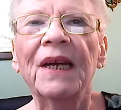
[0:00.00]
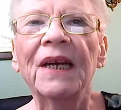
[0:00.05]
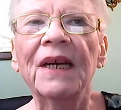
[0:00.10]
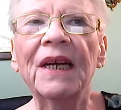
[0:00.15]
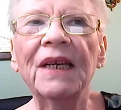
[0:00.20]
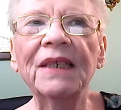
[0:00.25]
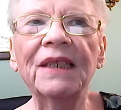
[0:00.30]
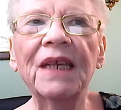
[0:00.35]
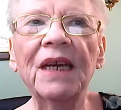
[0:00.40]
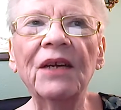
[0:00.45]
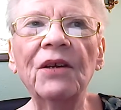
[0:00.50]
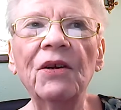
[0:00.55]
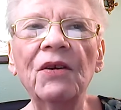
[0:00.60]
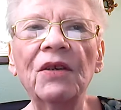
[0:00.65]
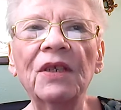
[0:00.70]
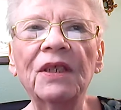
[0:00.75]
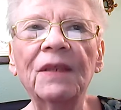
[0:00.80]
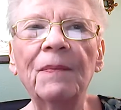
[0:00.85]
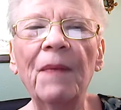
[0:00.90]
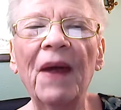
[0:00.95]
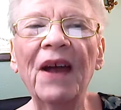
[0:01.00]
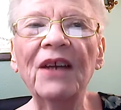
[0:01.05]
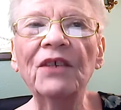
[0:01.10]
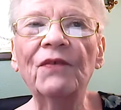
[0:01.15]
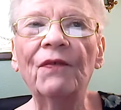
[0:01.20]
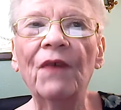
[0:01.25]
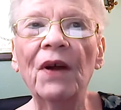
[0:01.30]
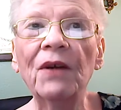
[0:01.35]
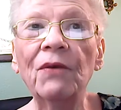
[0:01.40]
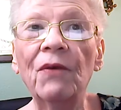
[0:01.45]
continue to
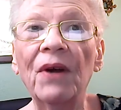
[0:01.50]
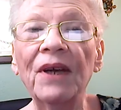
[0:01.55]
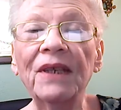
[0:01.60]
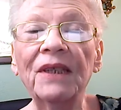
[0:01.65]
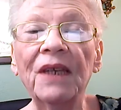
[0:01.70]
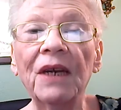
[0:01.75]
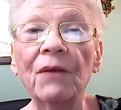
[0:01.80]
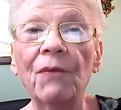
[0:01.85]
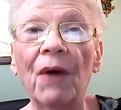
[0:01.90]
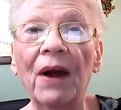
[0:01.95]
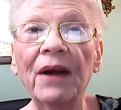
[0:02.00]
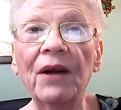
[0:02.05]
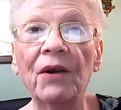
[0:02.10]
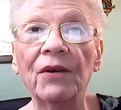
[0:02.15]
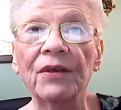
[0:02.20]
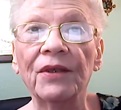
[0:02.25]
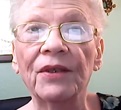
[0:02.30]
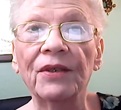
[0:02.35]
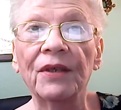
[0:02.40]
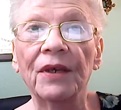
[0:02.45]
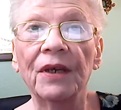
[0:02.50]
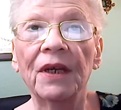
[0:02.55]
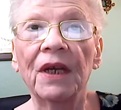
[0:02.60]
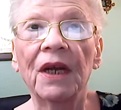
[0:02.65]
smash fundraising records.